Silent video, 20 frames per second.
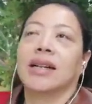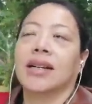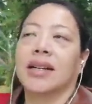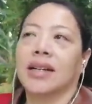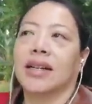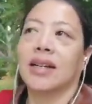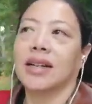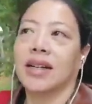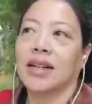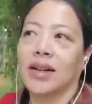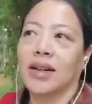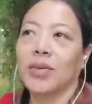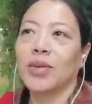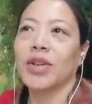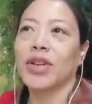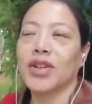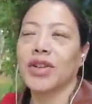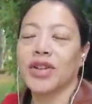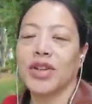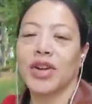I
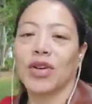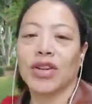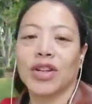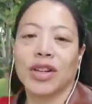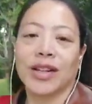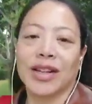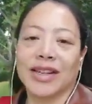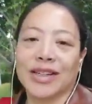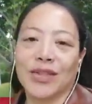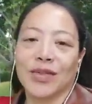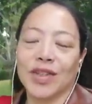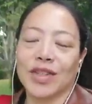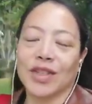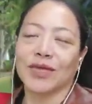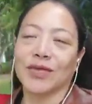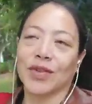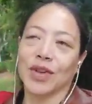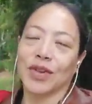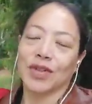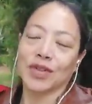won't go into the whole
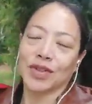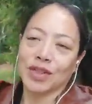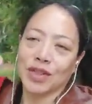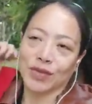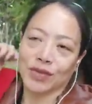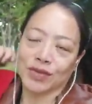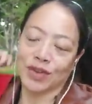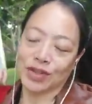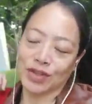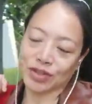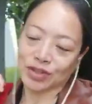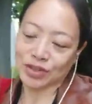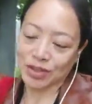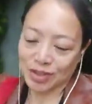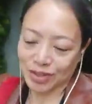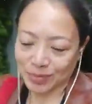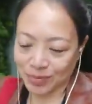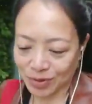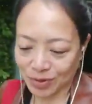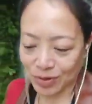collectivism versus individualism